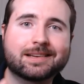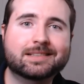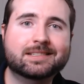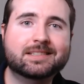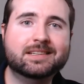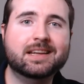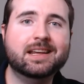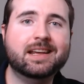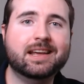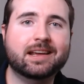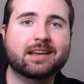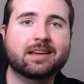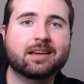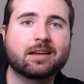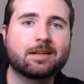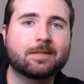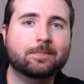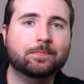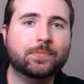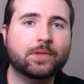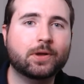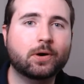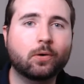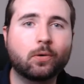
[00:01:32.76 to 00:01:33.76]
tick,
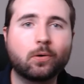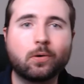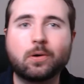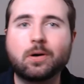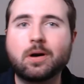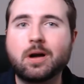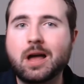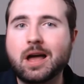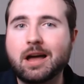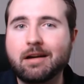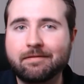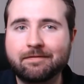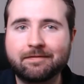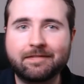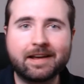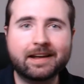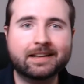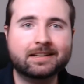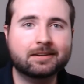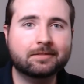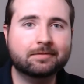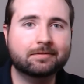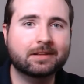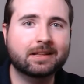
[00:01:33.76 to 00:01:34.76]
or
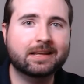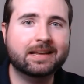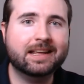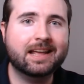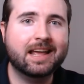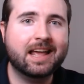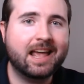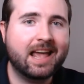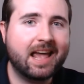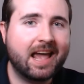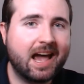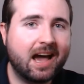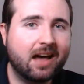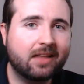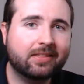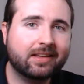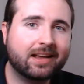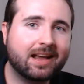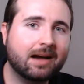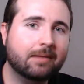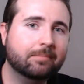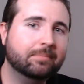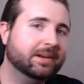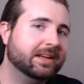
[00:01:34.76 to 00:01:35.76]
effectively how the
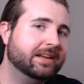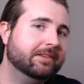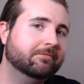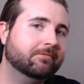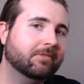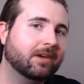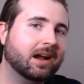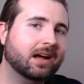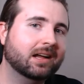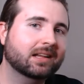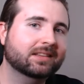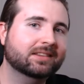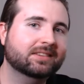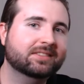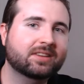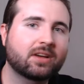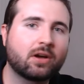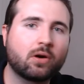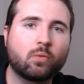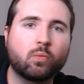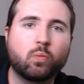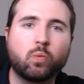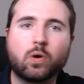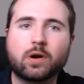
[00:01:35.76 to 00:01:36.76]
company runs,
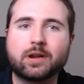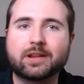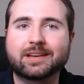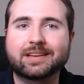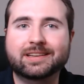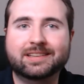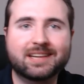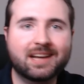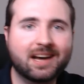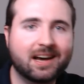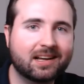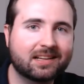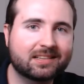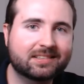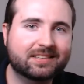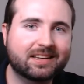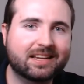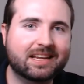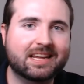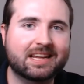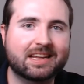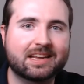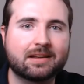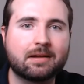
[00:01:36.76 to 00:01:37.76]
what it
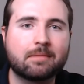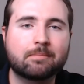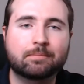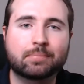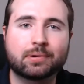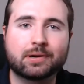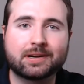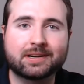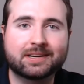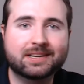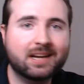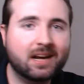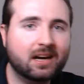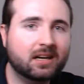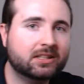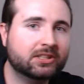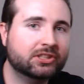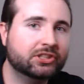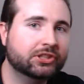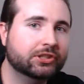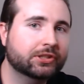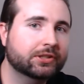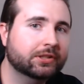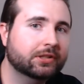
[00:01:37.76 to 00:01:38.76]
does in
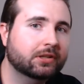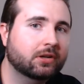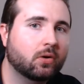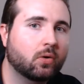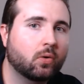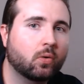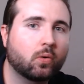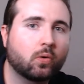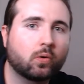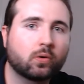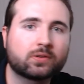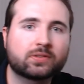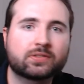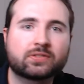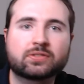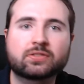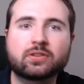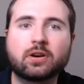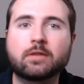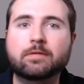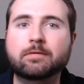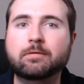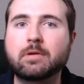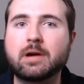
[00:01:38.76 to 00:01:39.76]
production or
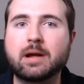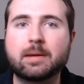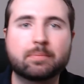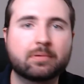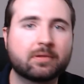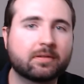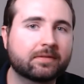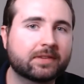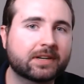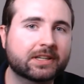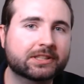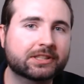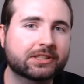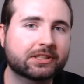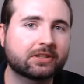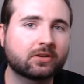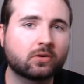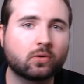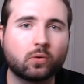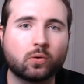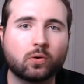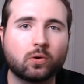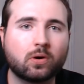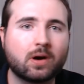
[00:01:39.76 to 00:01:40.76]
software provision
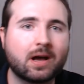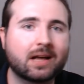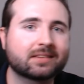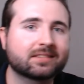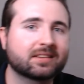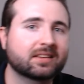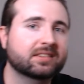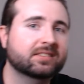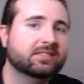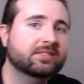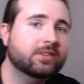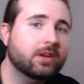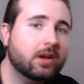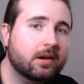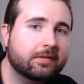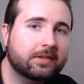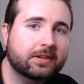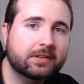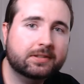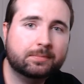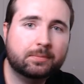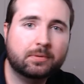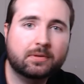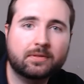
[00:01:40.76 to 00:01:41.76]
or as a
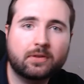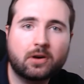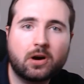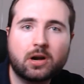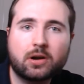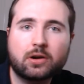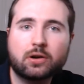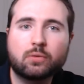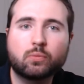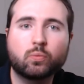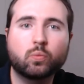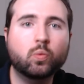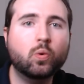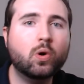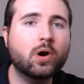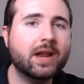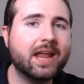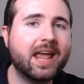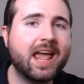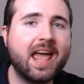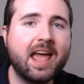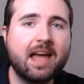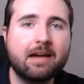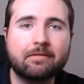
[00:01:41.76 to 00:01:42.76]
service provider,
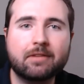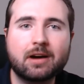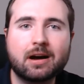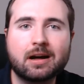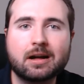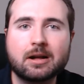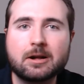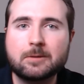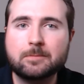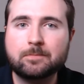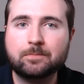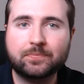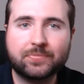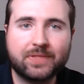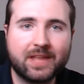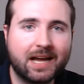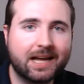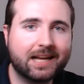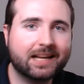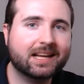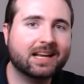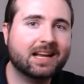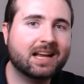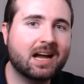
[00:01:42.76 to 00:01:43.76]
whatever
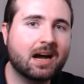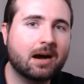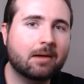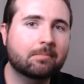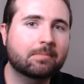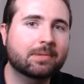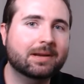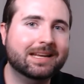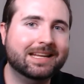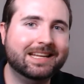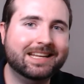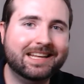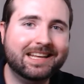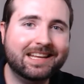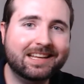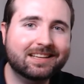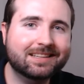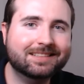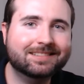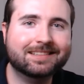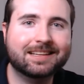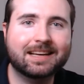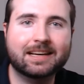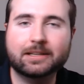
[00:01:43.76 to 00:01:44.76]
that company
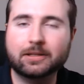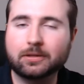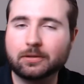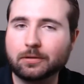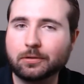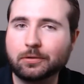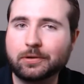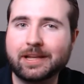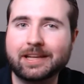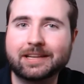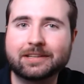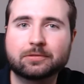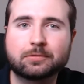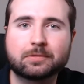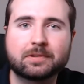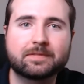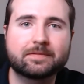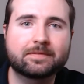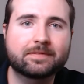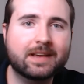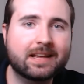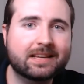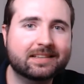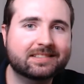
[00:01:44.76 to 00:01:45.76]
is that you're looking to
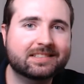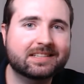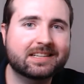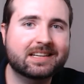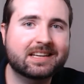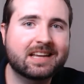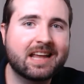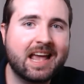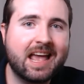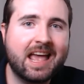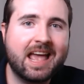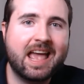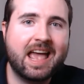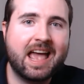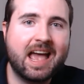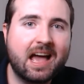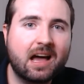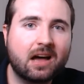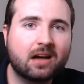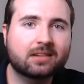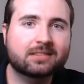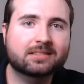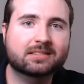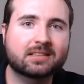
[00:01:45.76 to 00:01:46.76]
invest in.
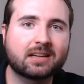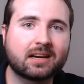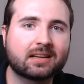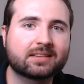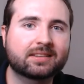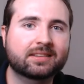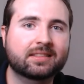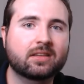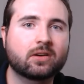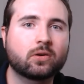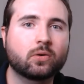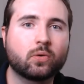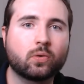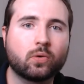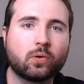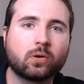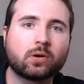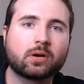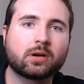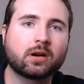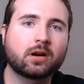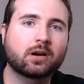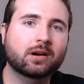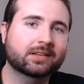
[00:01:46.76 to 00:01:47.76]
How does the
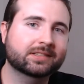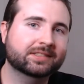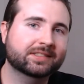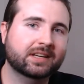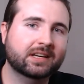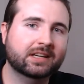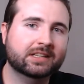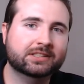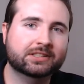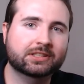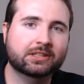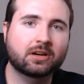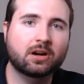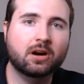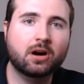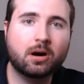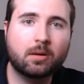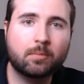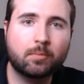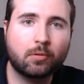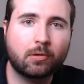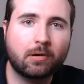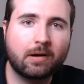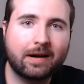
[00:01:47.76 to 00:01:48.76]
organization
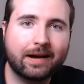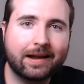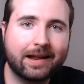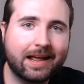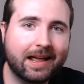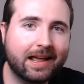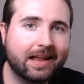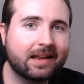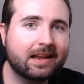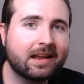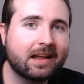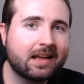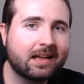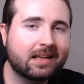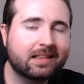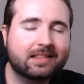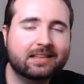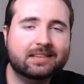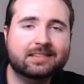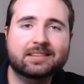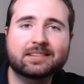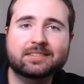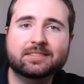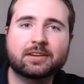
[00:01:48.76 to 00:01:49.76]
operate? And
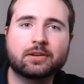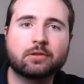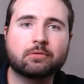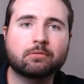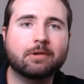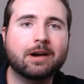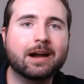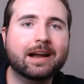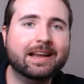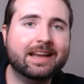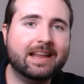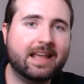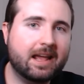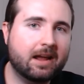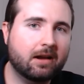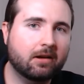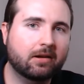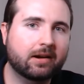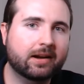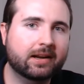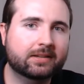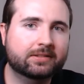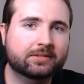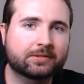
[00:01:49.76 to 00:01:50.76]
this is a great
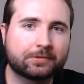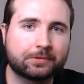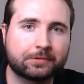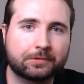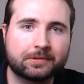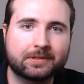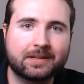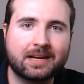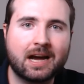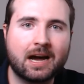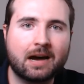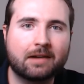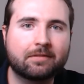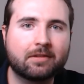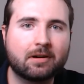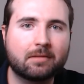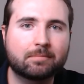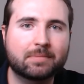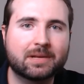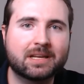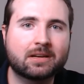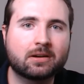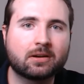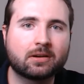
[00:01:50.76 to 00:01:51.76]
area to cover
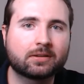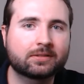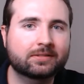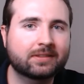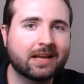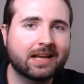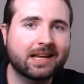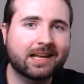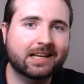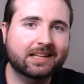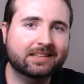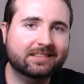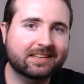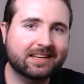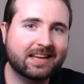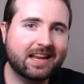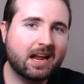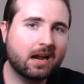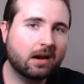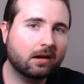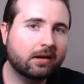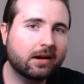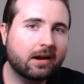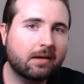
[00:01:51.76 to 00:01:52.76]
because it's an
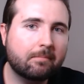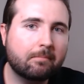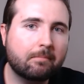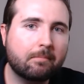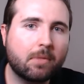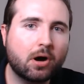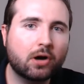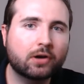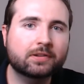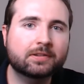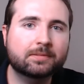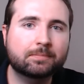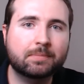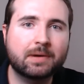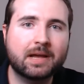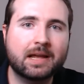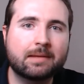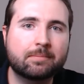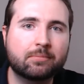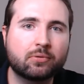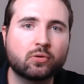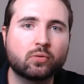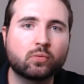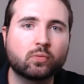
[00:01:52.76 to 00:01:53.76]
area most
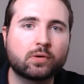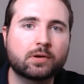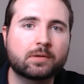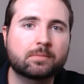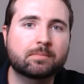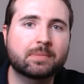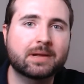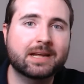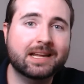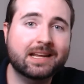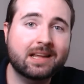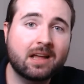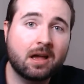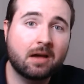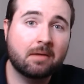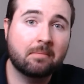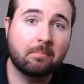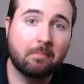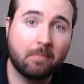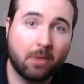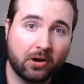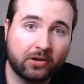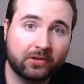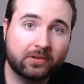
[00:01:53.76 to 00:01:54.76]
people would be
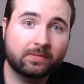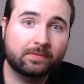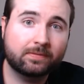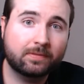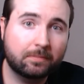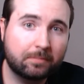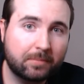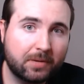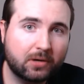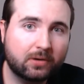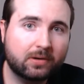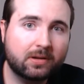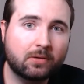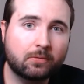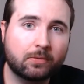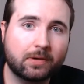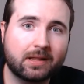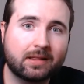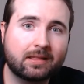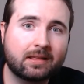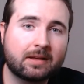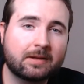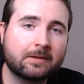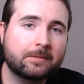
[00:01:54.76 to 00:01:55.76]
most familiar
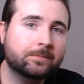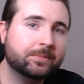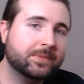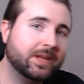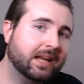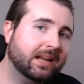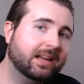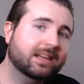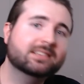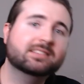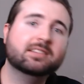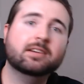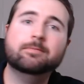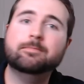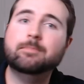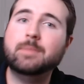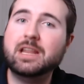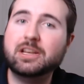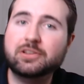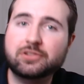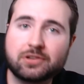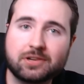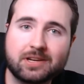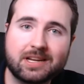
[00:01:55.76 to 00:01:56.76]
with. And as I've
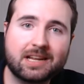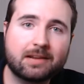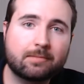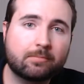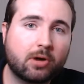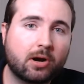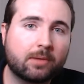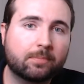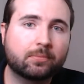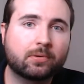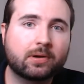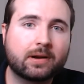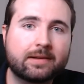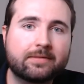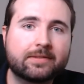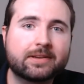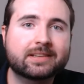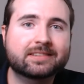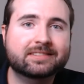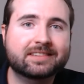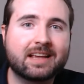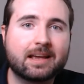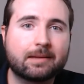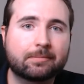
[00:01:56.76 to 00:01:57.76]
mentioned in my
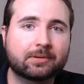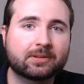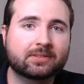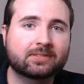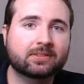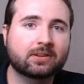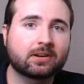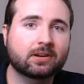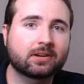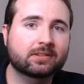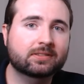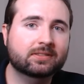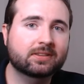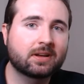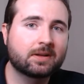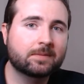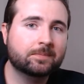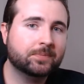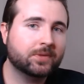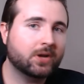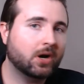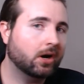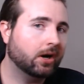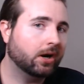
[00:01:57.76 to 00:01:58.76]
previous episodes,
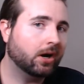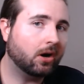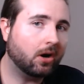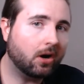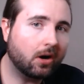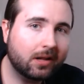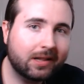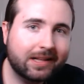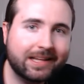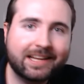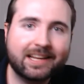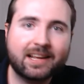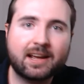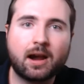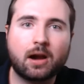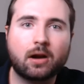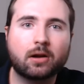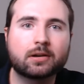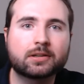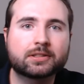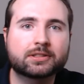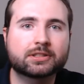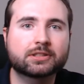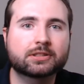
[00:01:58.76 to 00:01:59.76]
I highly
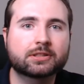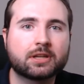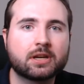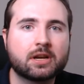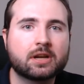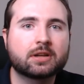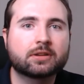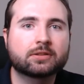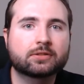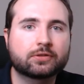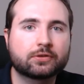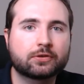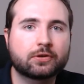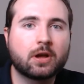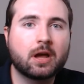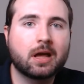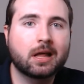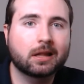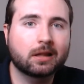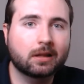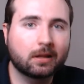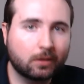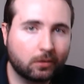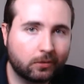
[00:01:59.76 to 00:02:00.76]
encourage you to
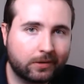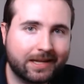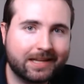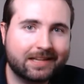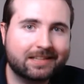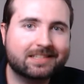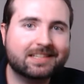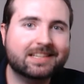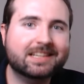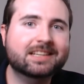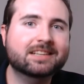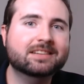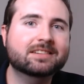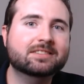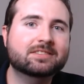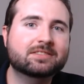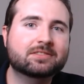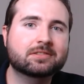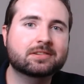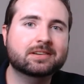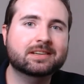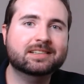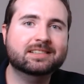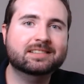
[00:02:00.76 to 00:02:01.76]
look into
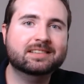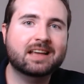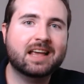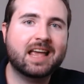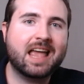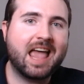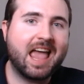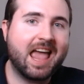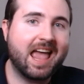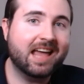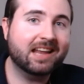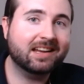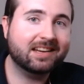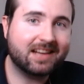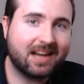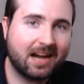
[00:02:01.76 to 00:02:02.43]
industries and